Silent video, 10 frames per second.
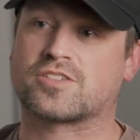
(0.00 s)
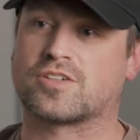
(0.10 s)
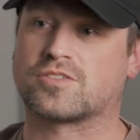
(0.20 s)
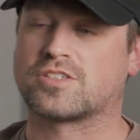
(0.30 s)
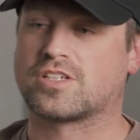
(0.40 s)

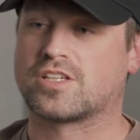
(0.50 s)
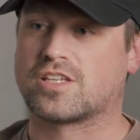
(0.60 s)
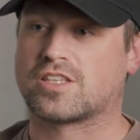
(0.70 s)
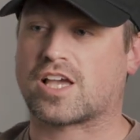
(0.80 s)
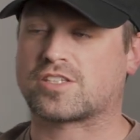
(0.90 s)
So
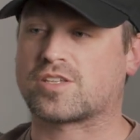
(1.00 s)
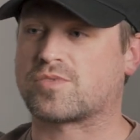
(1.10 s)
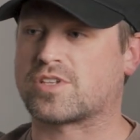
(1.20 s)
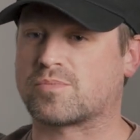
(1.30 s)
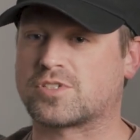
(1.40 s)
that's
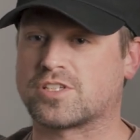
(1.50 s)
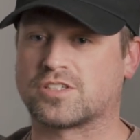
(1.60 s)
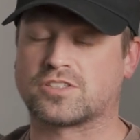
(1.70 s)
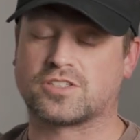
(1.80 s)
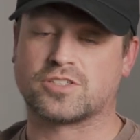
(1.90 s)
something I'm
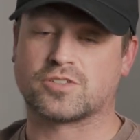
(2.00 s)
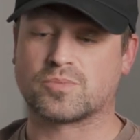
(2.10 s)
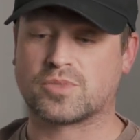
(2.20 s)
still into doing.